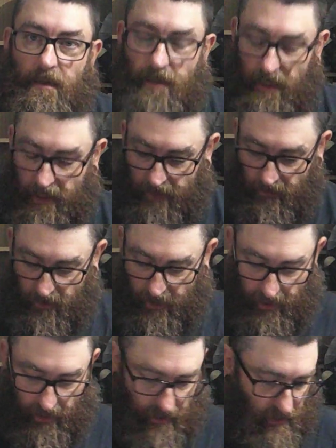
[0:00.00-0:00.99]
that I have
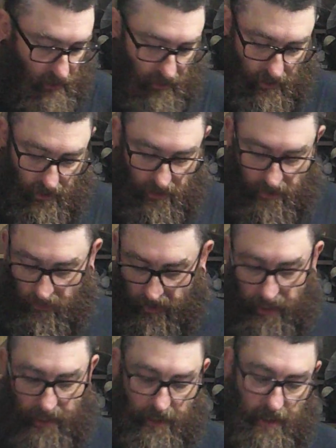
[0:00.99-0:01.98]
underneath it. So to
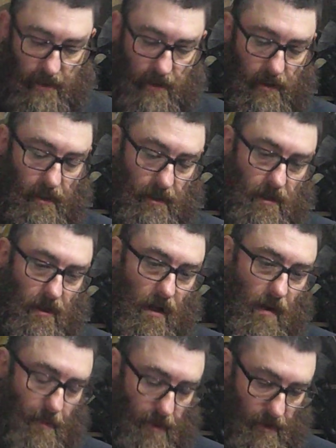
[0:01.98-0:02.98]
get this onto the top,